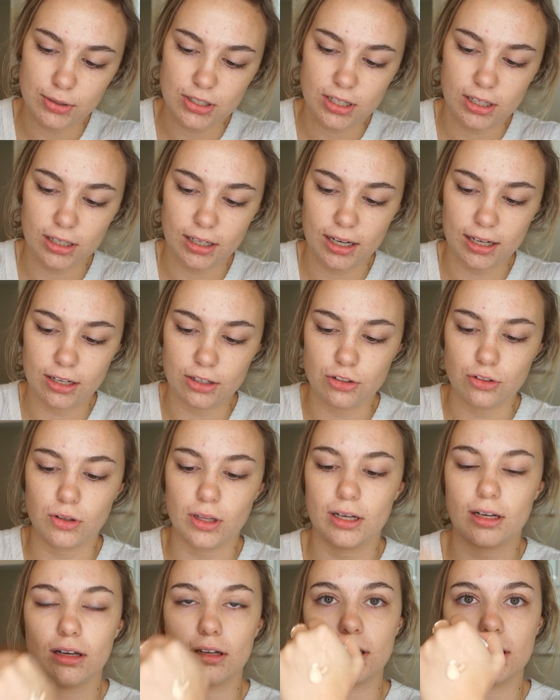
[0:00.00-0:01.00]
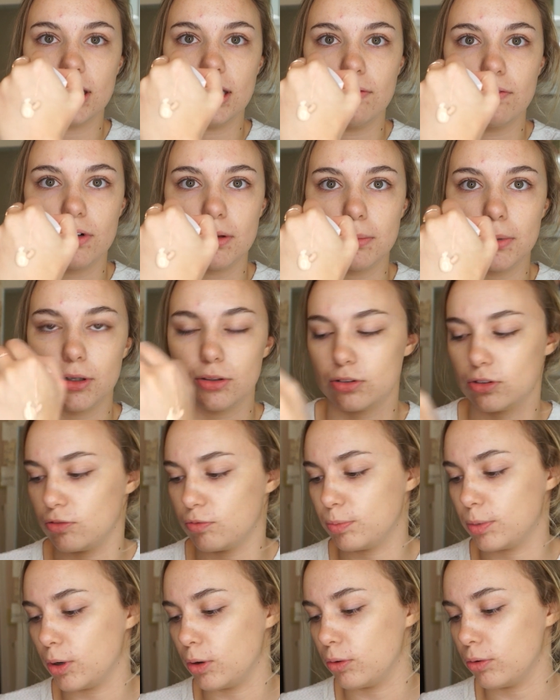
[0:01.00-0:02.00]
I'm just gonna kind of do like an even amount
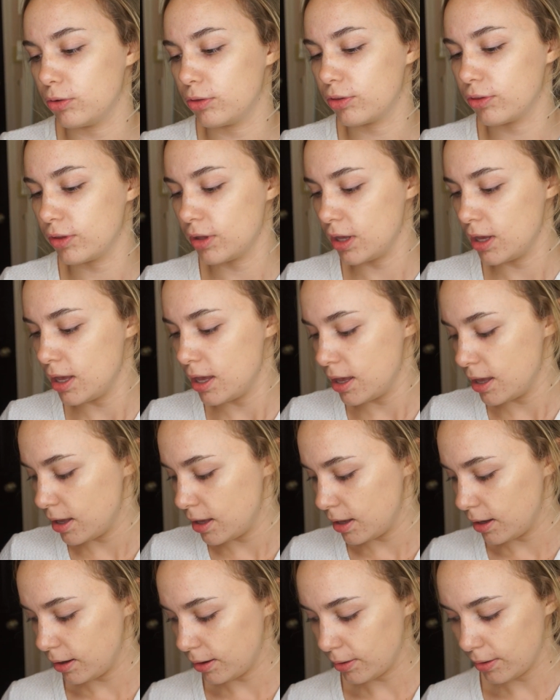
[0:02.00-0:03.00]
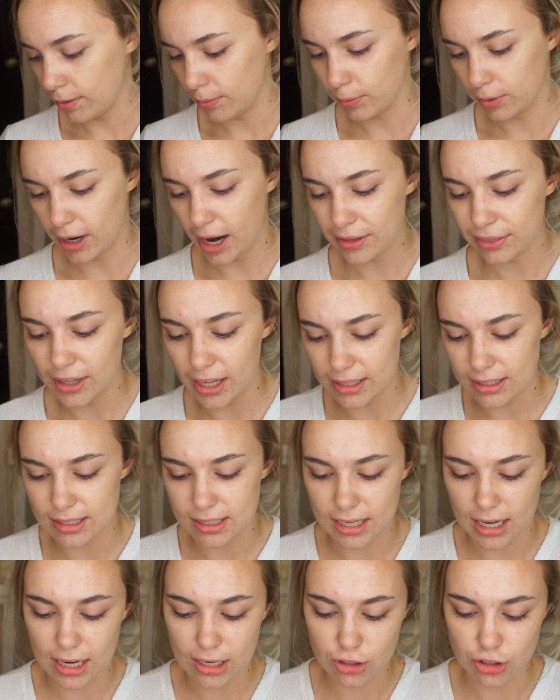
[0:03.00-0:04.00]
of both. We're at that
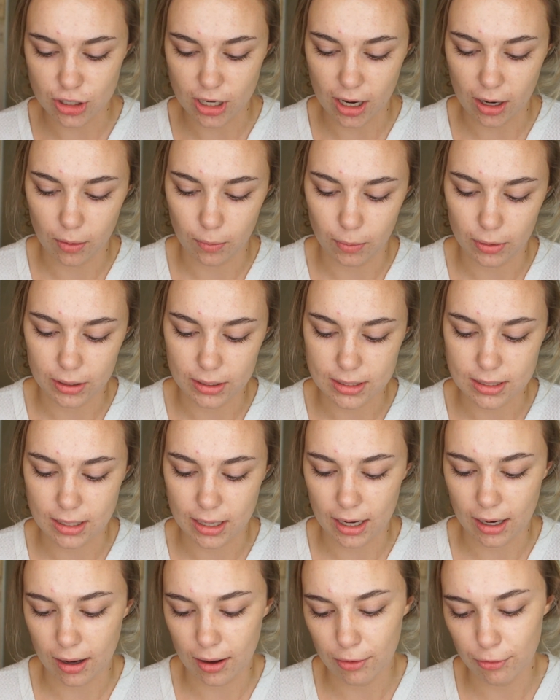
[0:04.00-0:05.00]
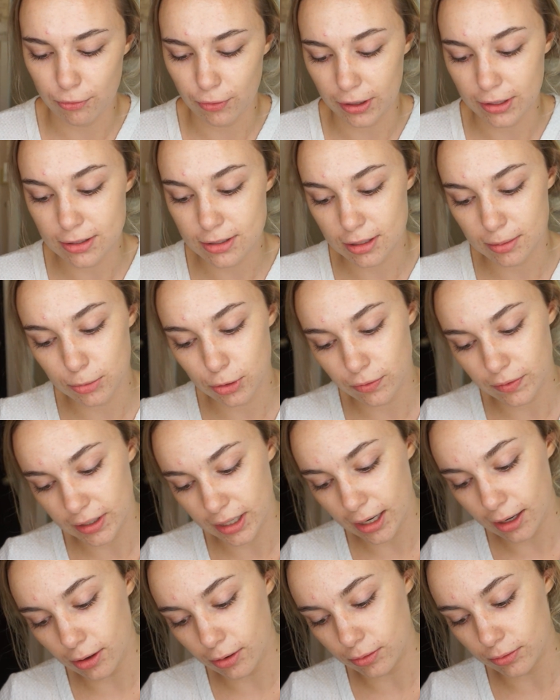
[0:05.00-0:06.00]
stage now where it's like friends are moving
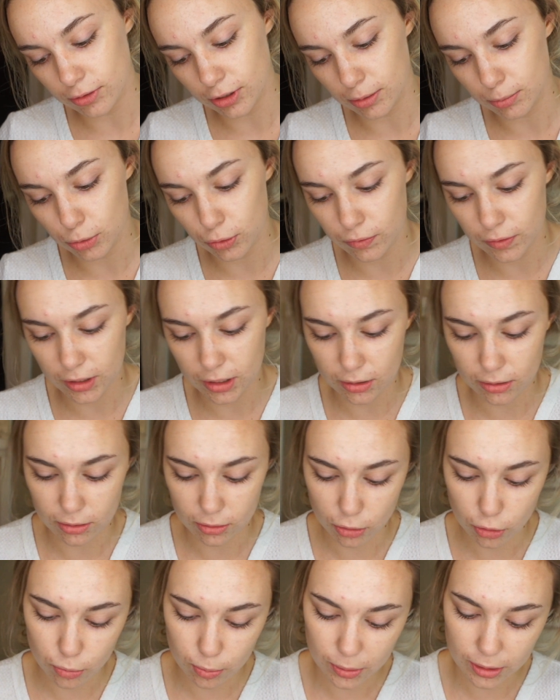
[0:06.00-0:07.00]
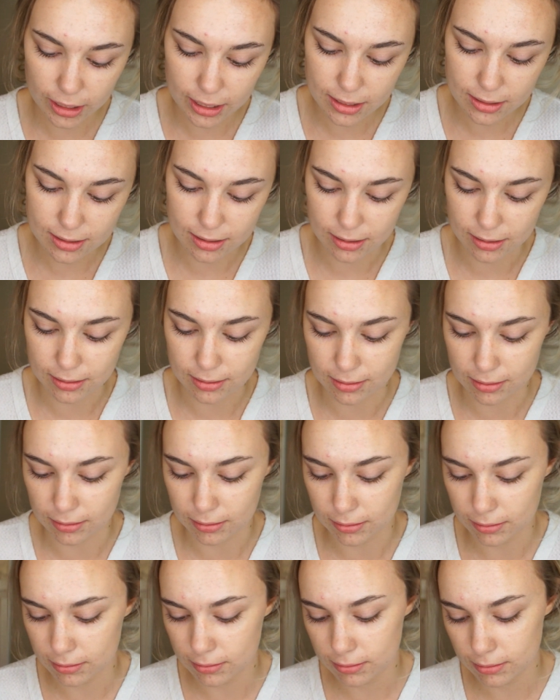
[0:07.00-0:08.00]
out, they're moving into new places,
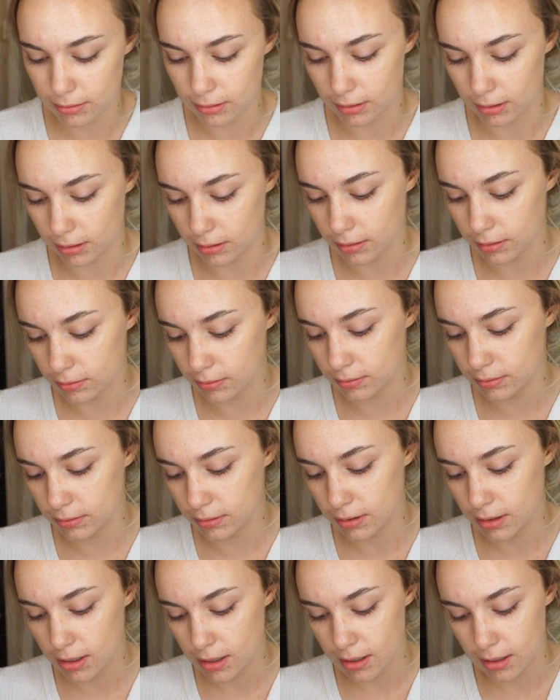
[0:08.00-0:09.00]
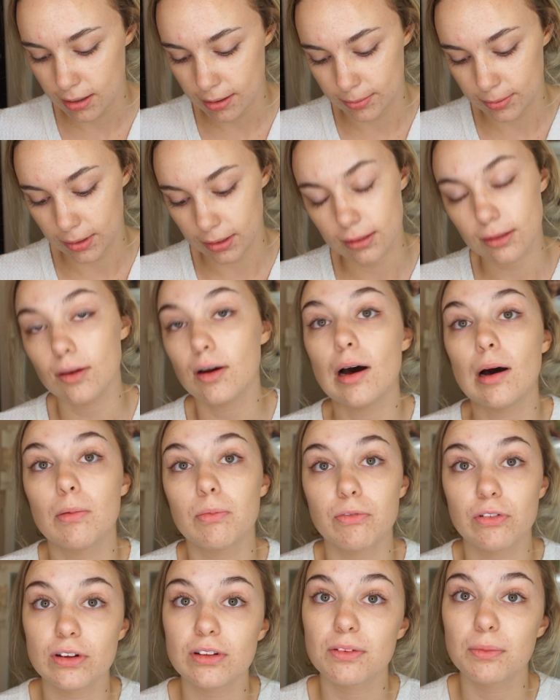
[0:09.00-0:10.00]
and so now I'm gonna go
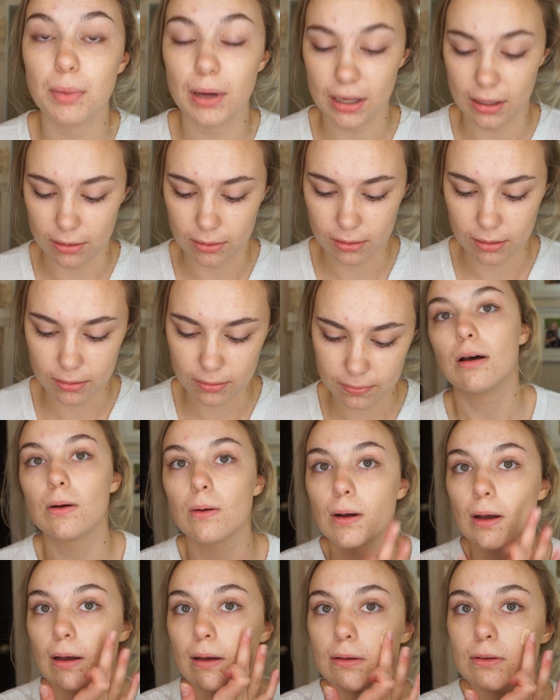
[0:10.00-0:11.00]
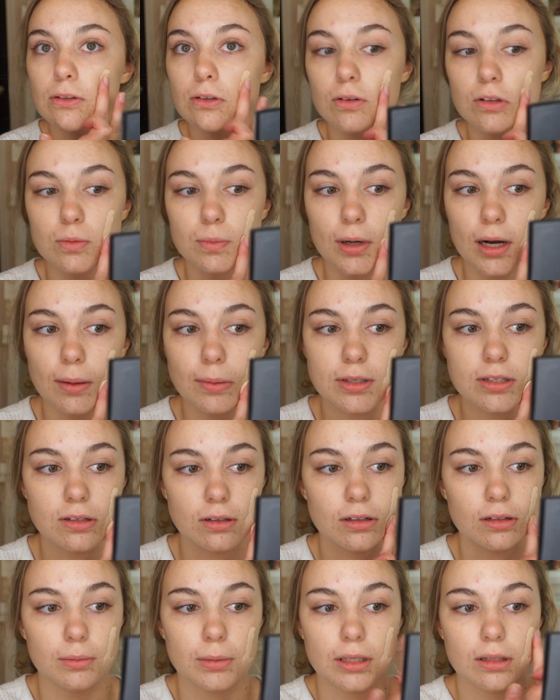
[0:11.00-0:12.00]
help friends paint. Okay, so it's probably
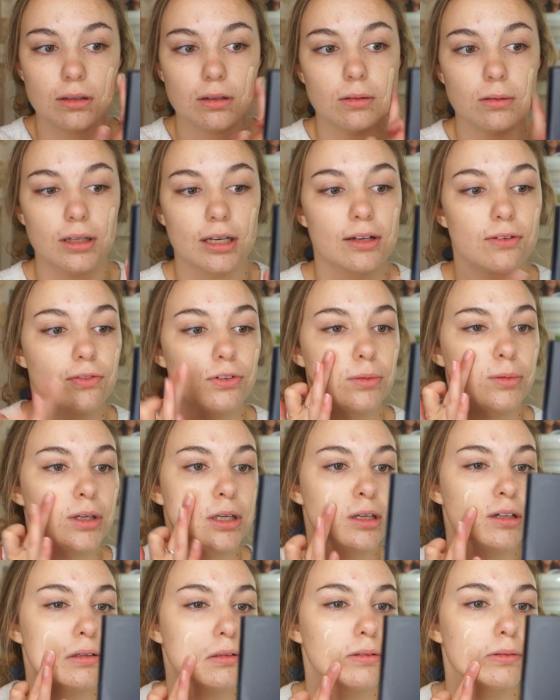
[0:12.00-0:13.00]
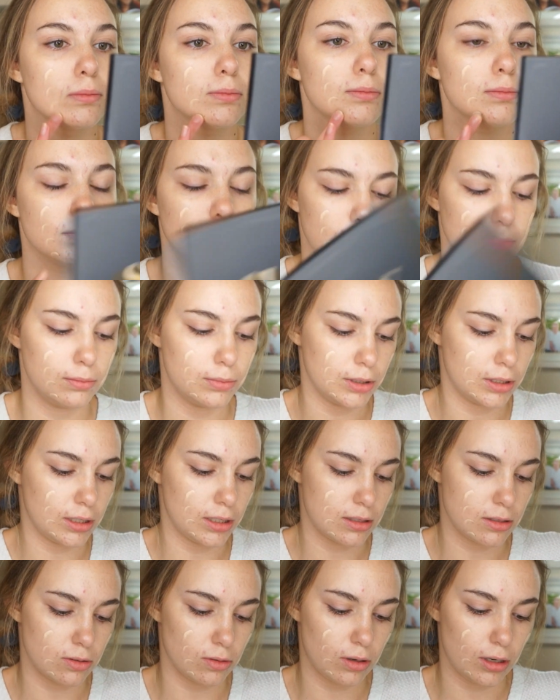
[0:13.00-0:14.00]
still gonna be a little light for me, but
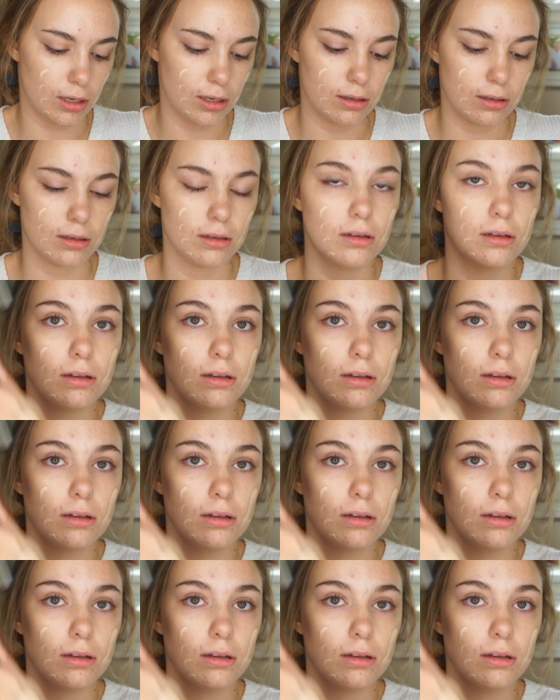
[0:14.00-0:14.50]
that's okay.